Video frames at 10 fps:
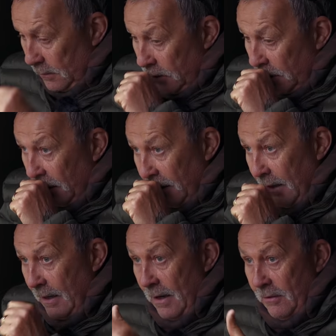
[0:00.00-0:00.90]

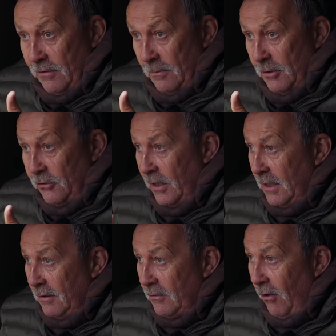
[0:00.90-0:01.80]
And then there's the machine,